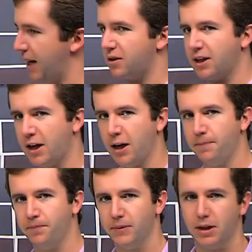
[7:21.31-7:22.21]
had
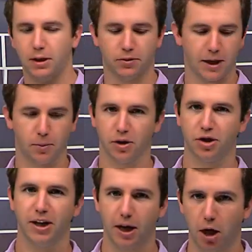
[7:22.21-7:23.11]
time. He was able to
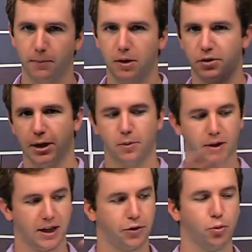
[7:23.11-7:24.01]
set up. He was able
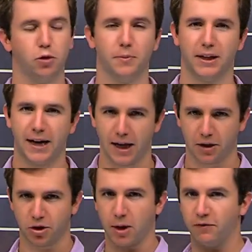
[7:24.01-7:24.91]
to get through his
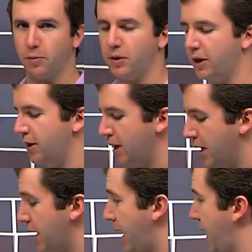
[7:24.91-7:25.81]
mechanics comfortably.
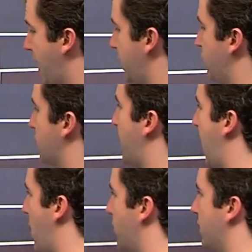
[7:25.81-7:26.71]
And he was
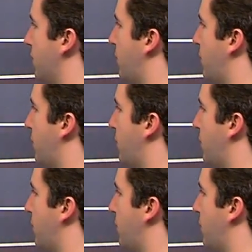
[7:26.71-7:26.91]
pounding the